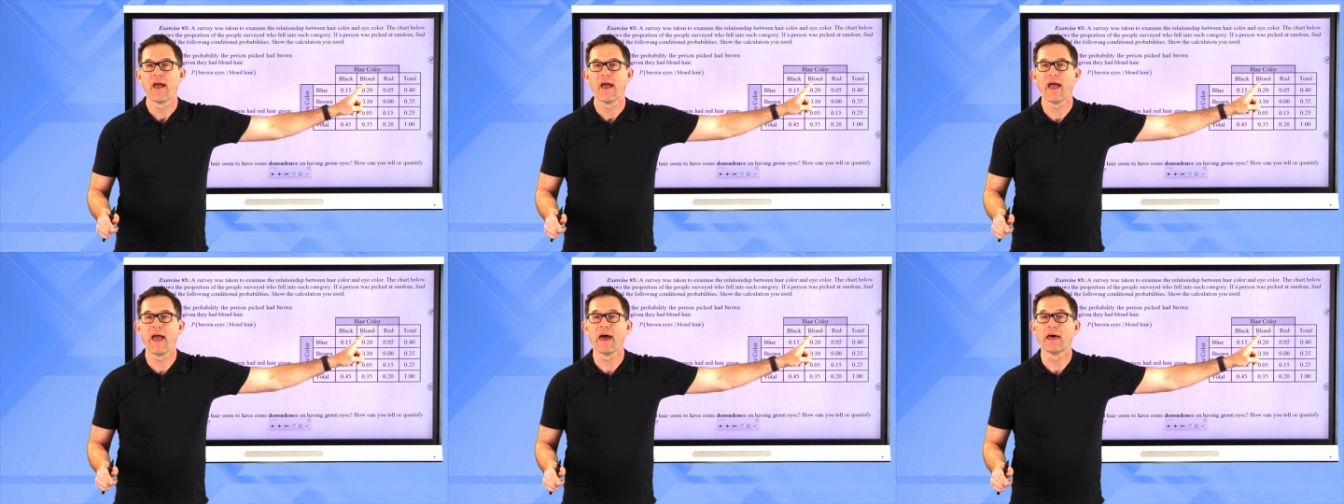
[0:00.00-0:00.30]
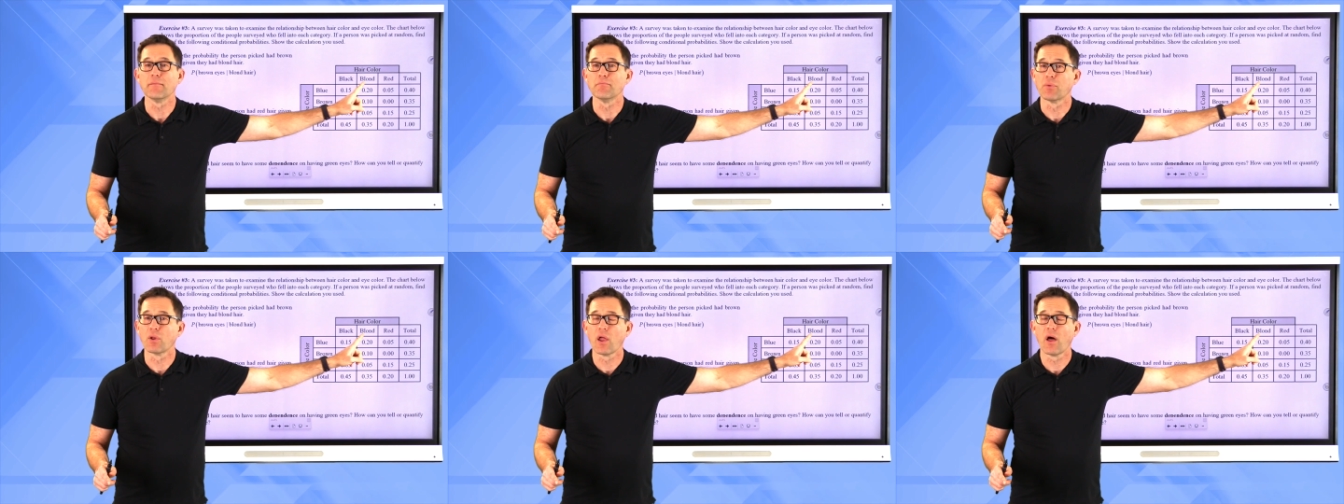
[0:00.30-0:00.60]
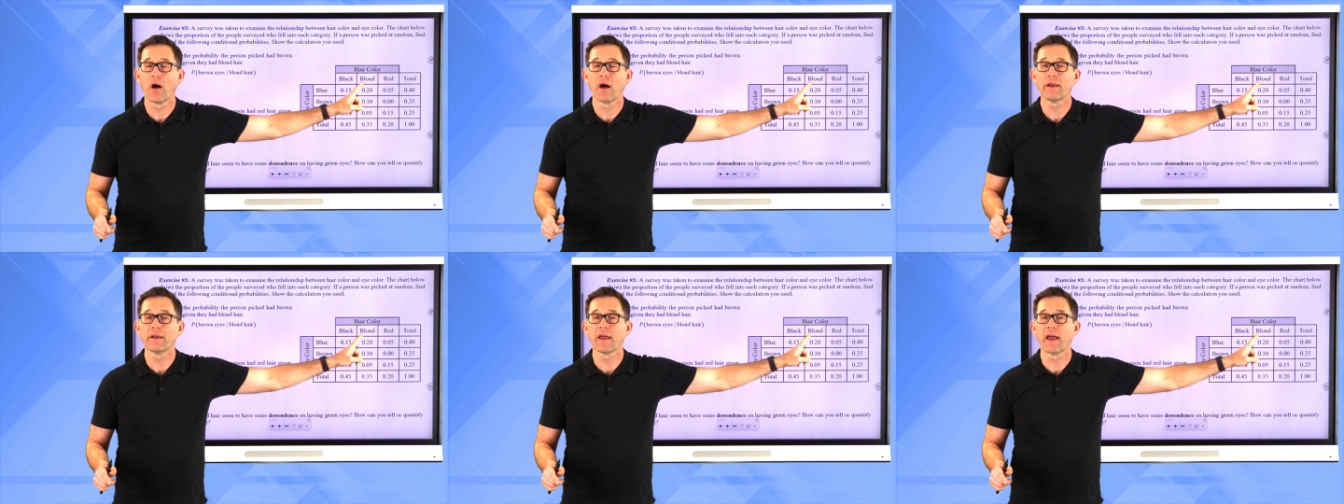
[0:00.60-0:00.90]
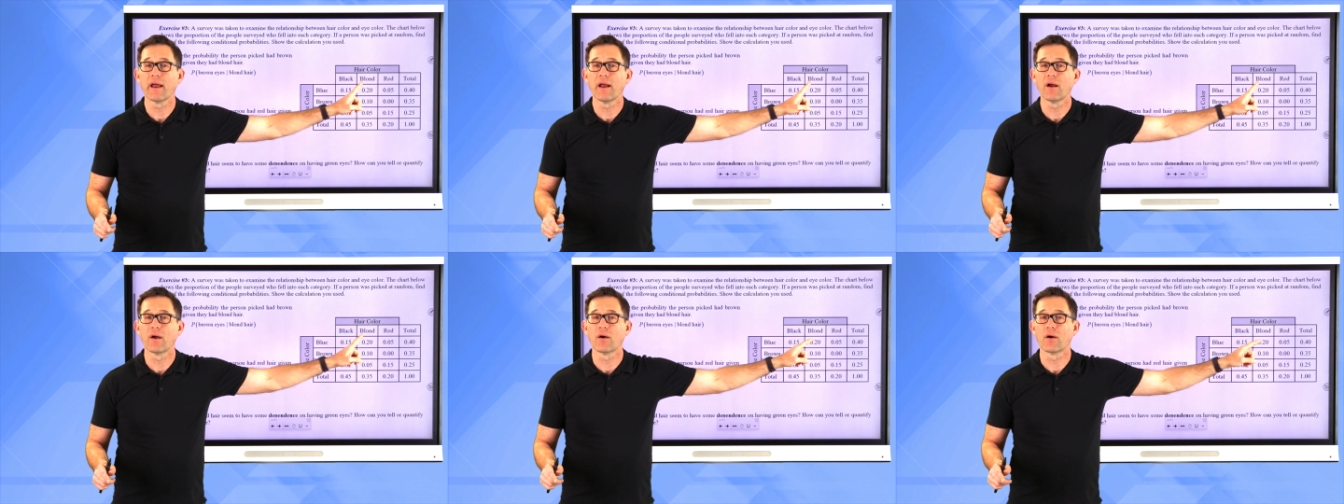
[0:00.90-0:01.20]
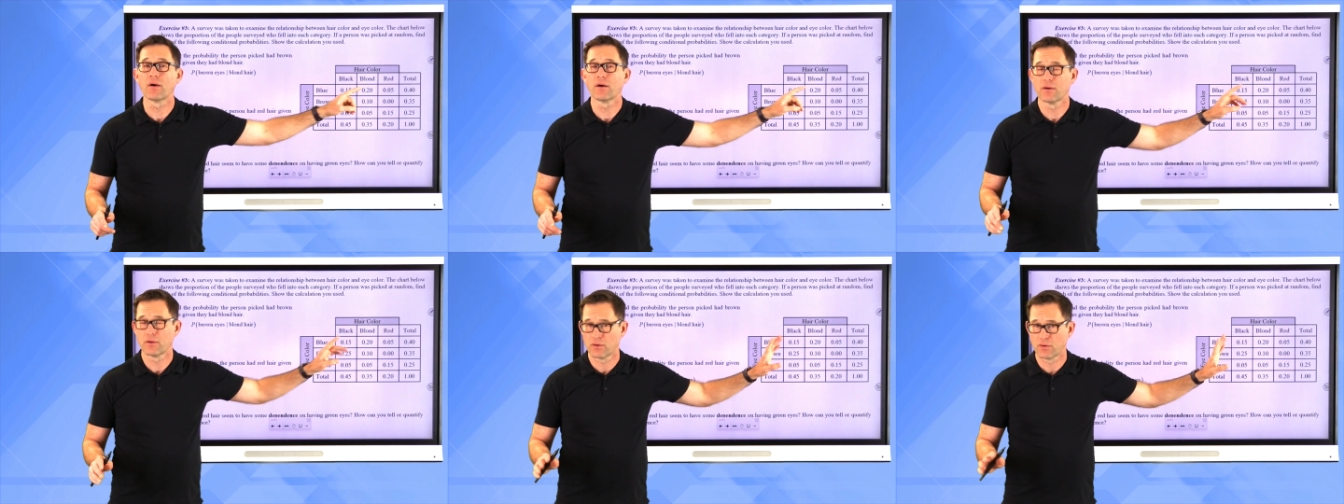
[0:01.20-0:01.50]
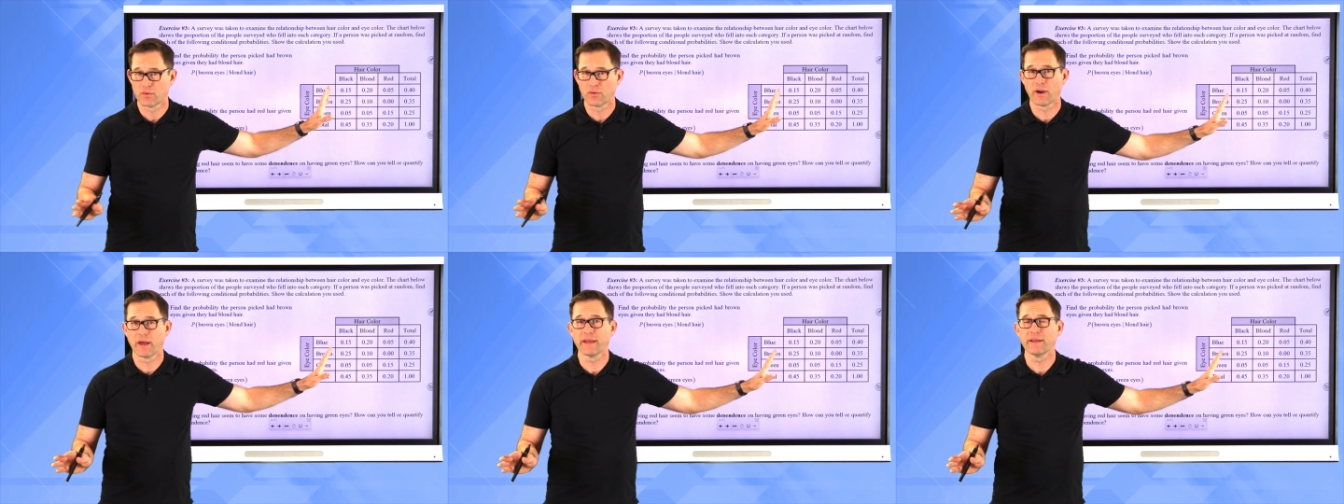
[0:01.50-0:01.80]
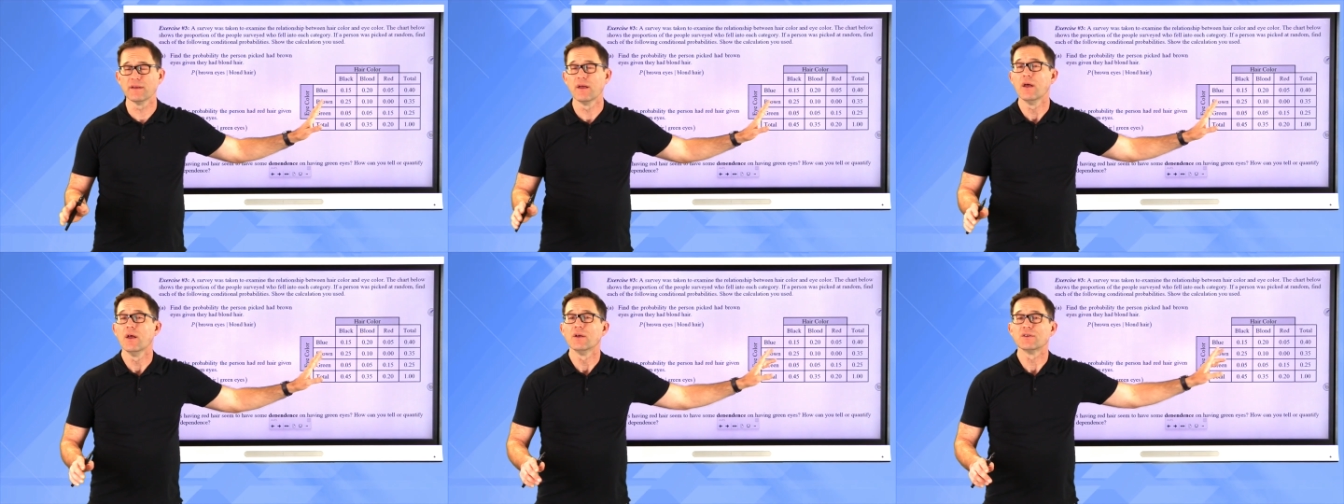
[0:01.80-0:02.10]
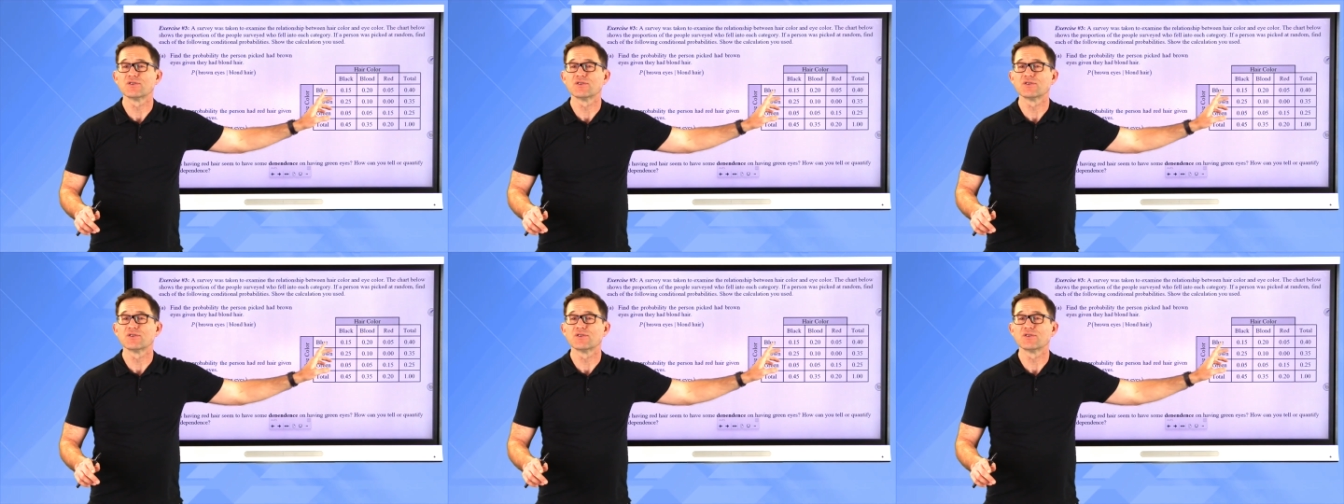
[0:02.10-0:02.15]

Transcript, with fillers: and blonde hair, right?